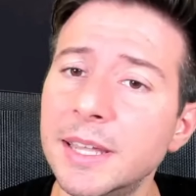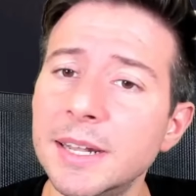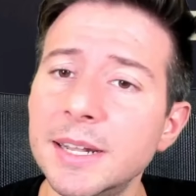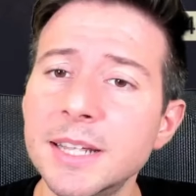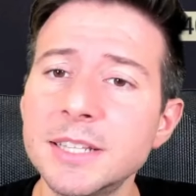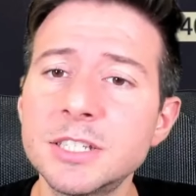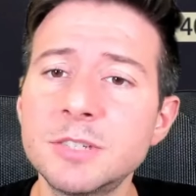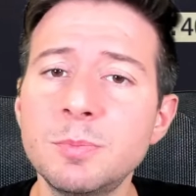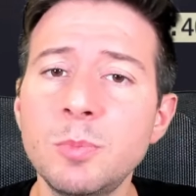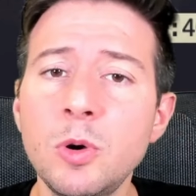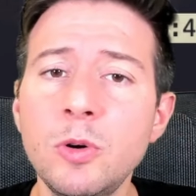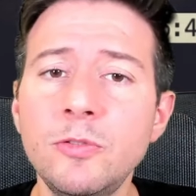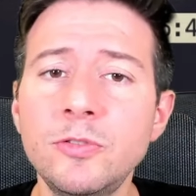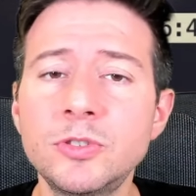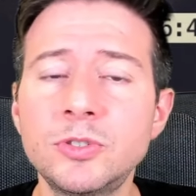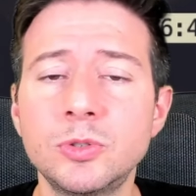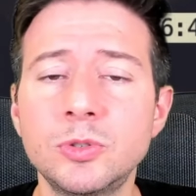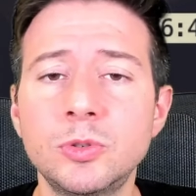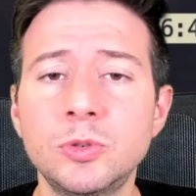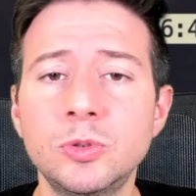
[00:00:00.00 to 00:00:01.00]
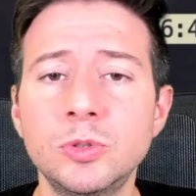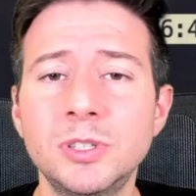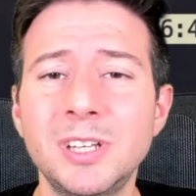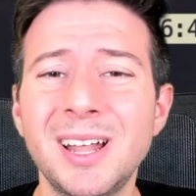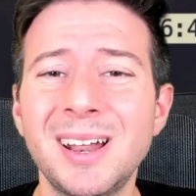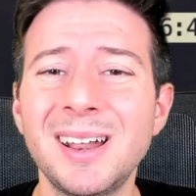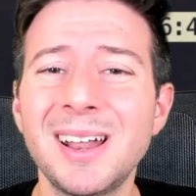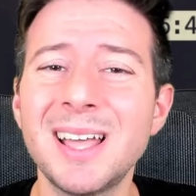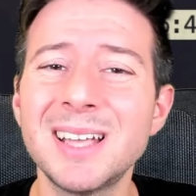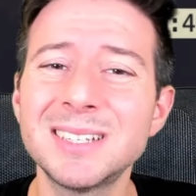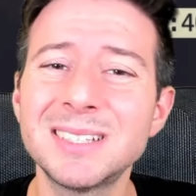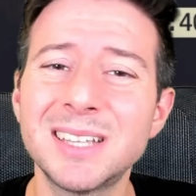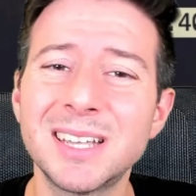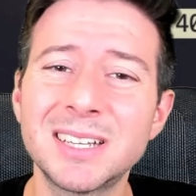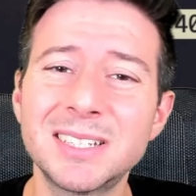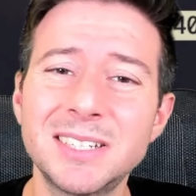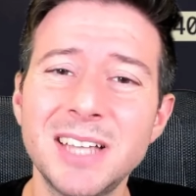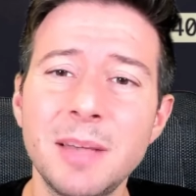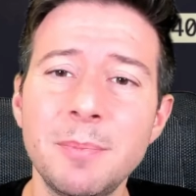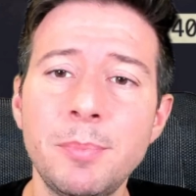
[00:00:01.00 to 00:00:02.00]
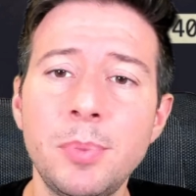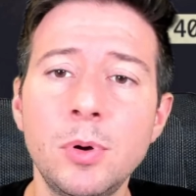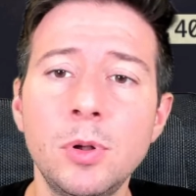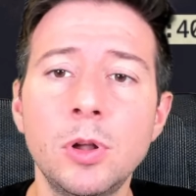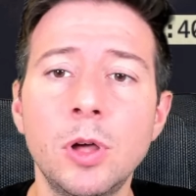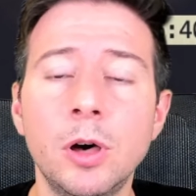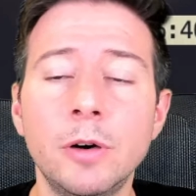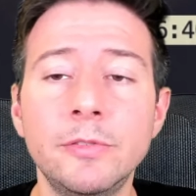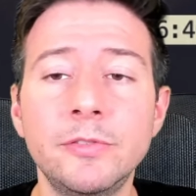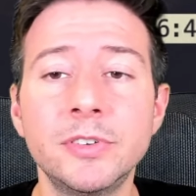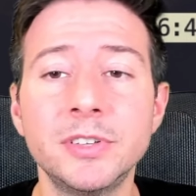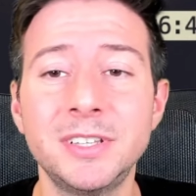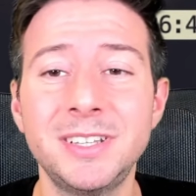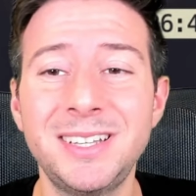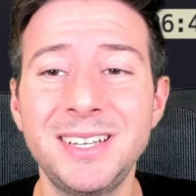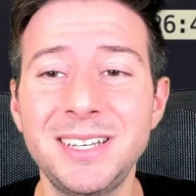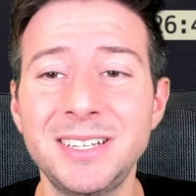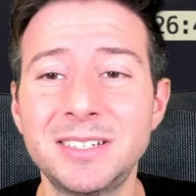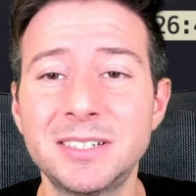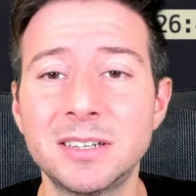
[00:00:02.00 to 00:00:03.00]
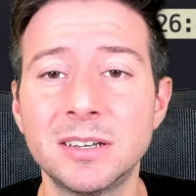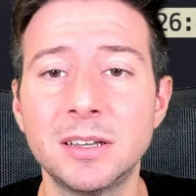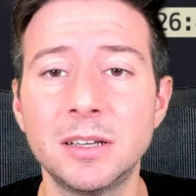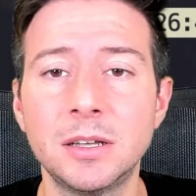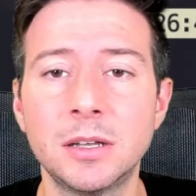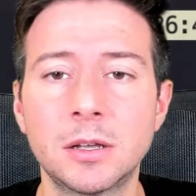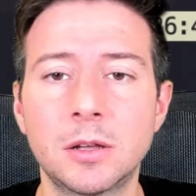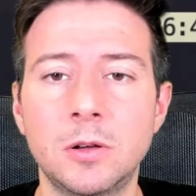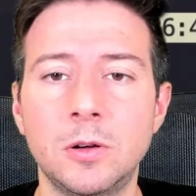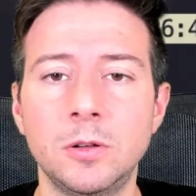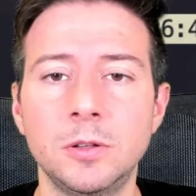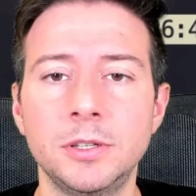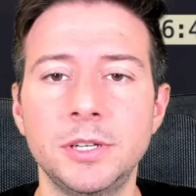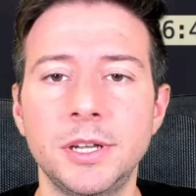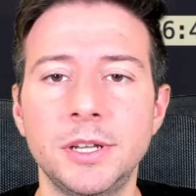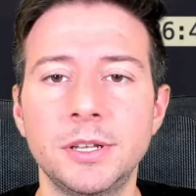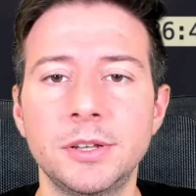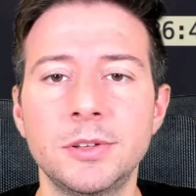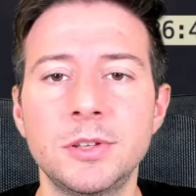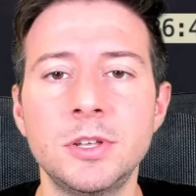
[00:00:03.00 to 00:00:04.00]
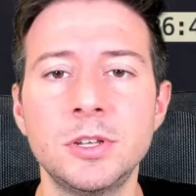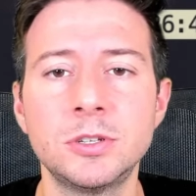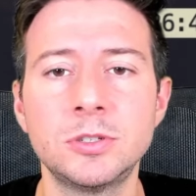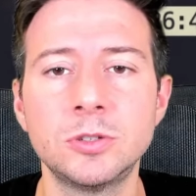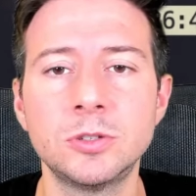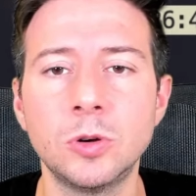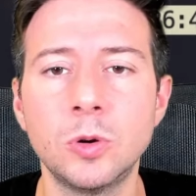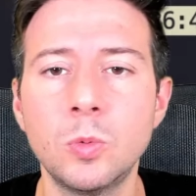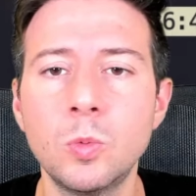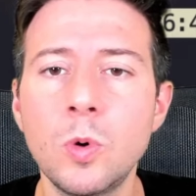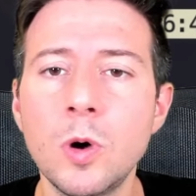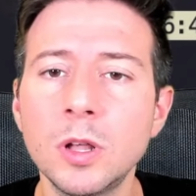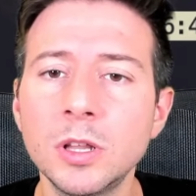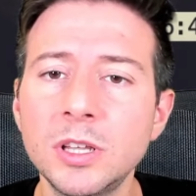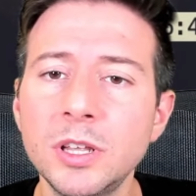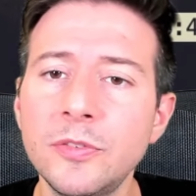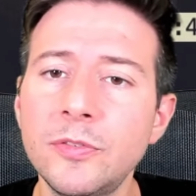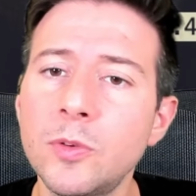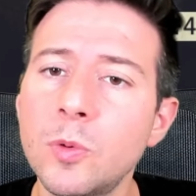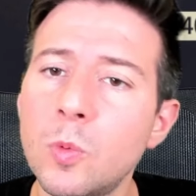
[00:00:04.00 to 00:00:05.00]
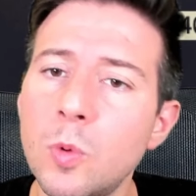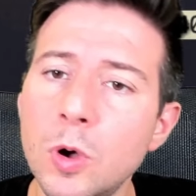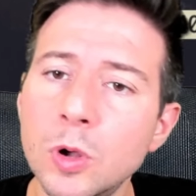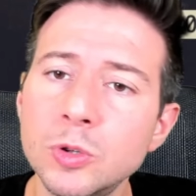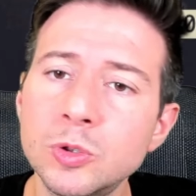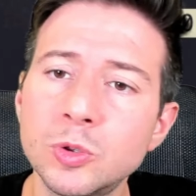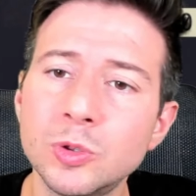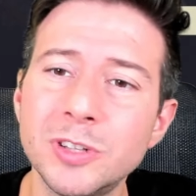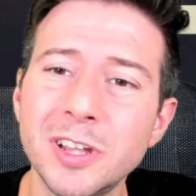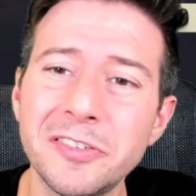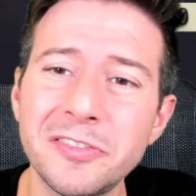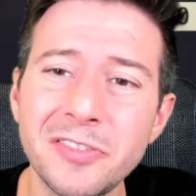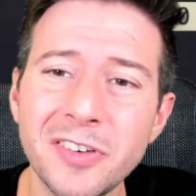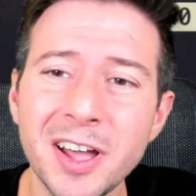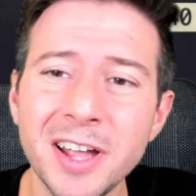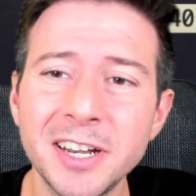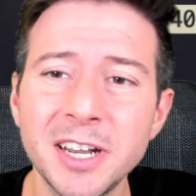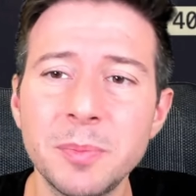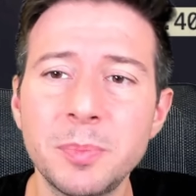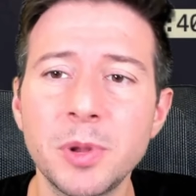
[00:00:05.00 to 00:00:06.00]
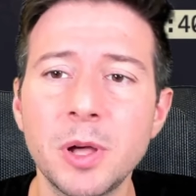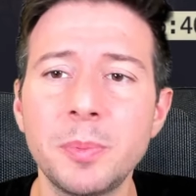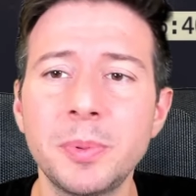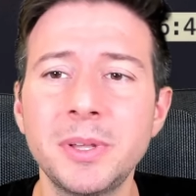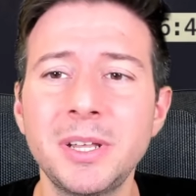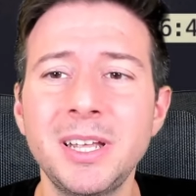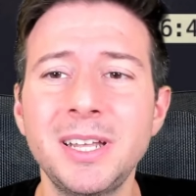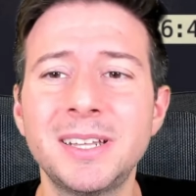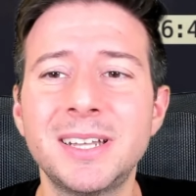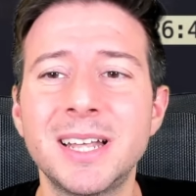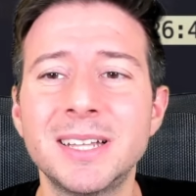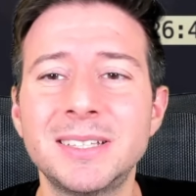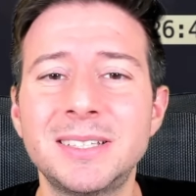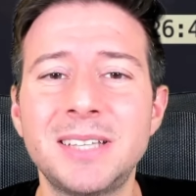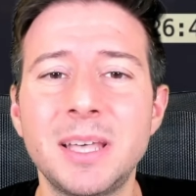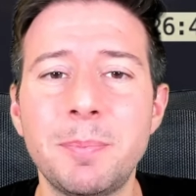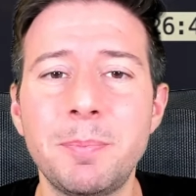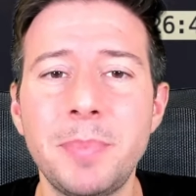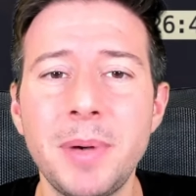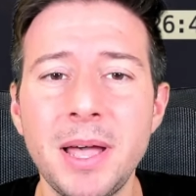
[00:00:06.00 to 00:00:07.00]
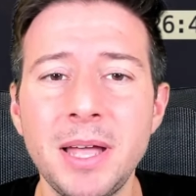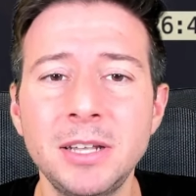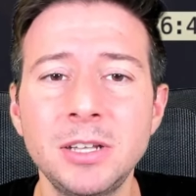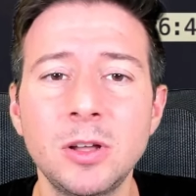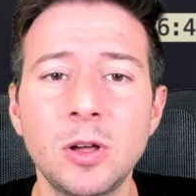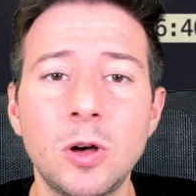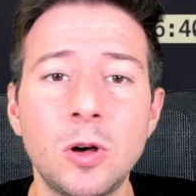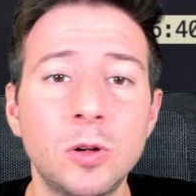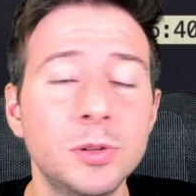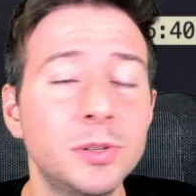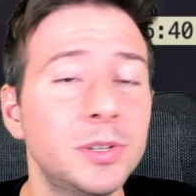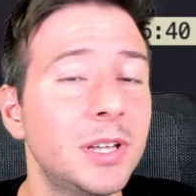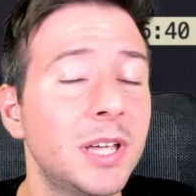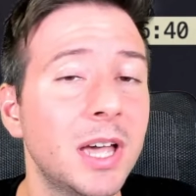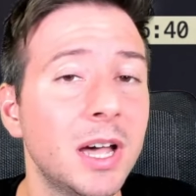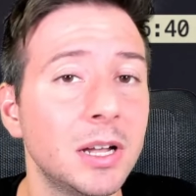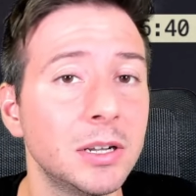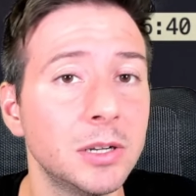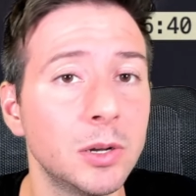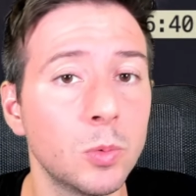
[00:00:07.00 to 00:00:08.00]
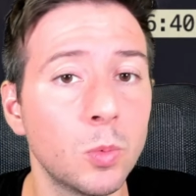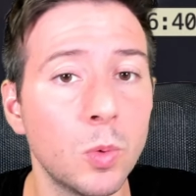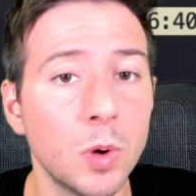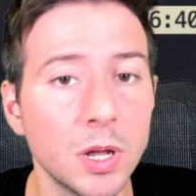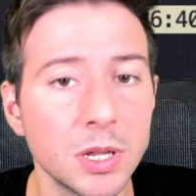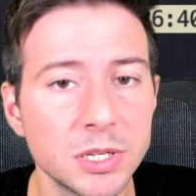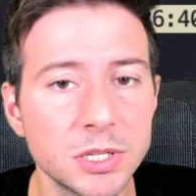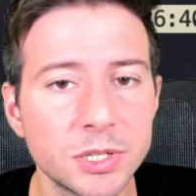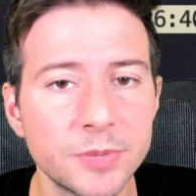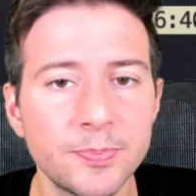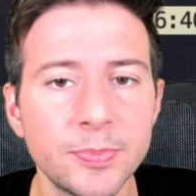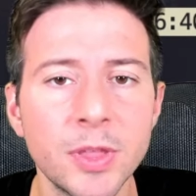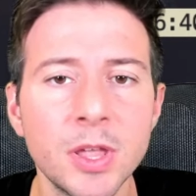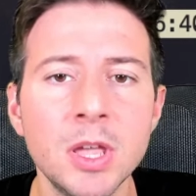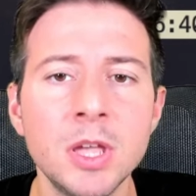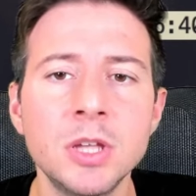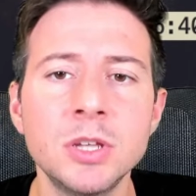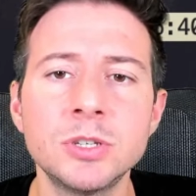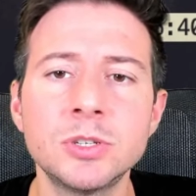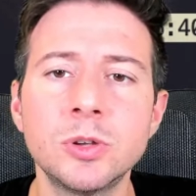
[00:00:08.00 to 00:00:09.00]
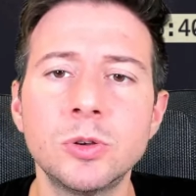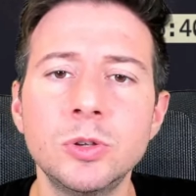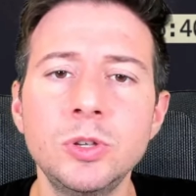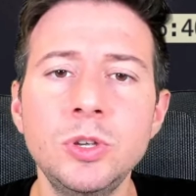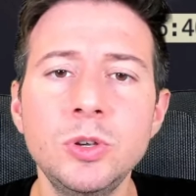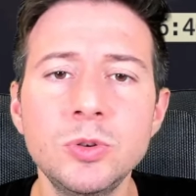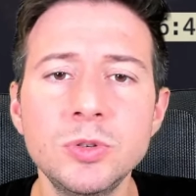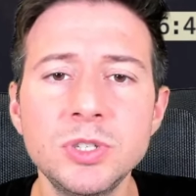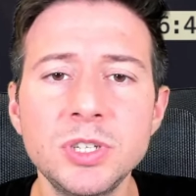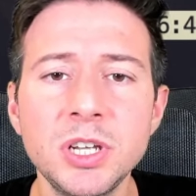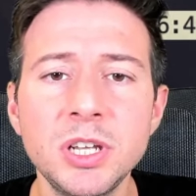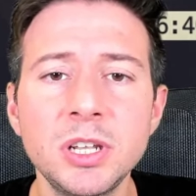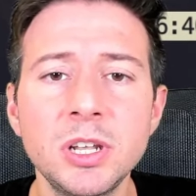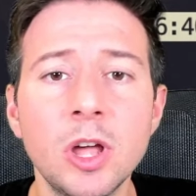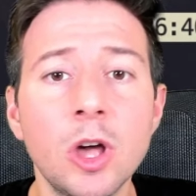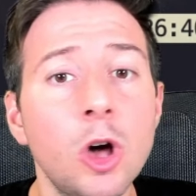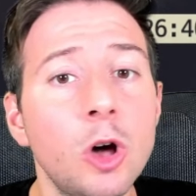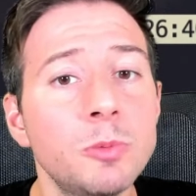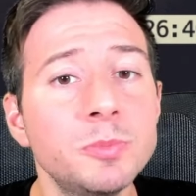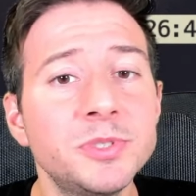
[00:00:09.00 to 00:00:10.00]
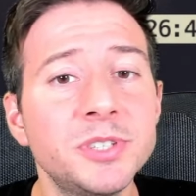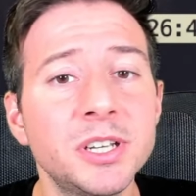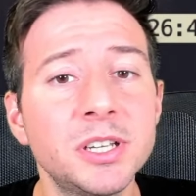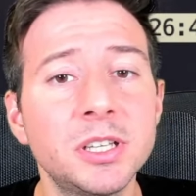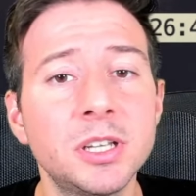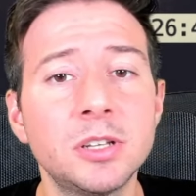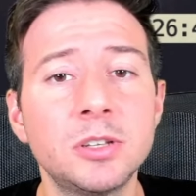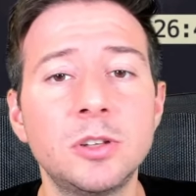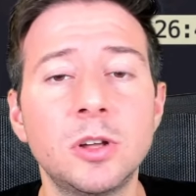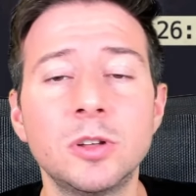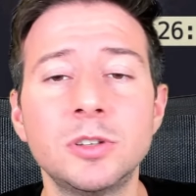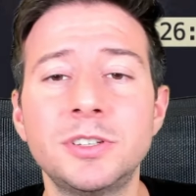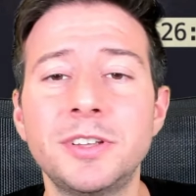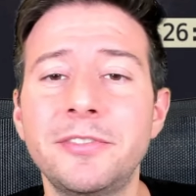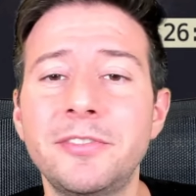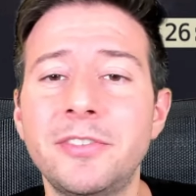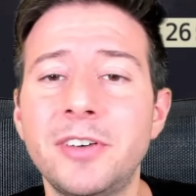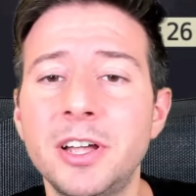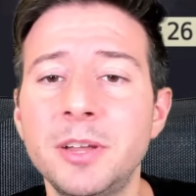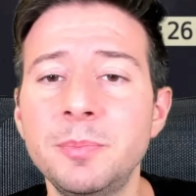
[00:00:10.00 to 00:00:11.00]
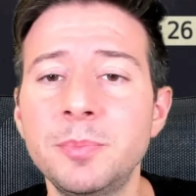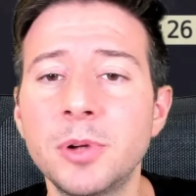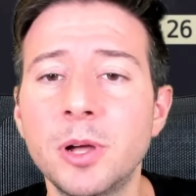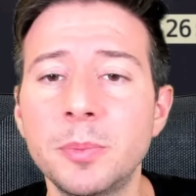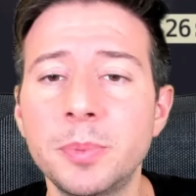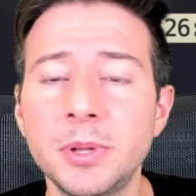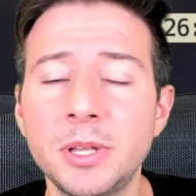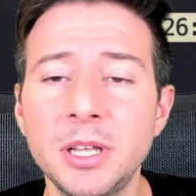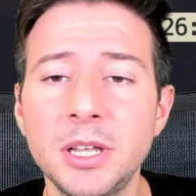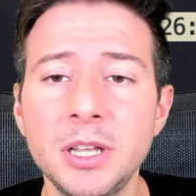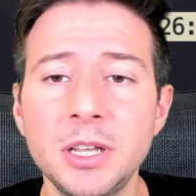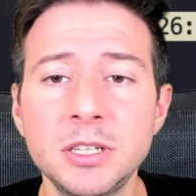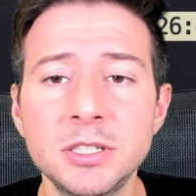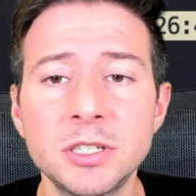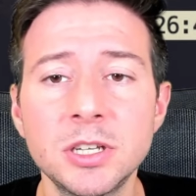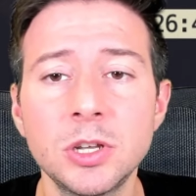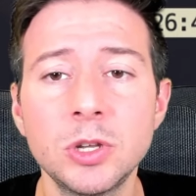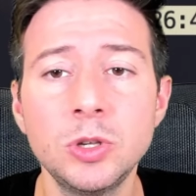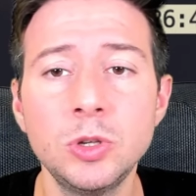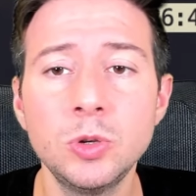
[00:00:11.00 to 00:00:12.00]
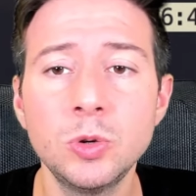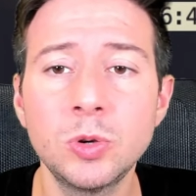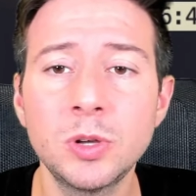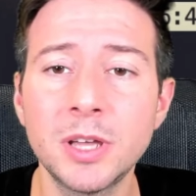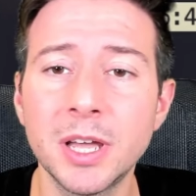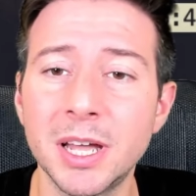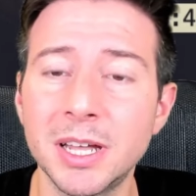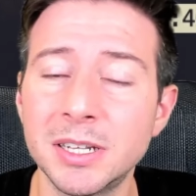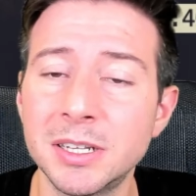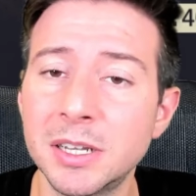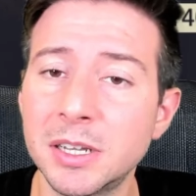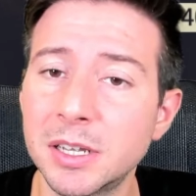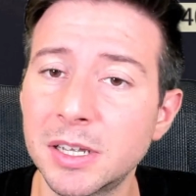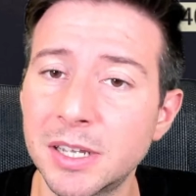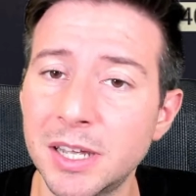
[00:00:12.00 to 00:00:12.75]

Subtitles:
let's move to the last example of this content. So what if you want to define a property that depends on the other ones? So using Object.defineProperties, you can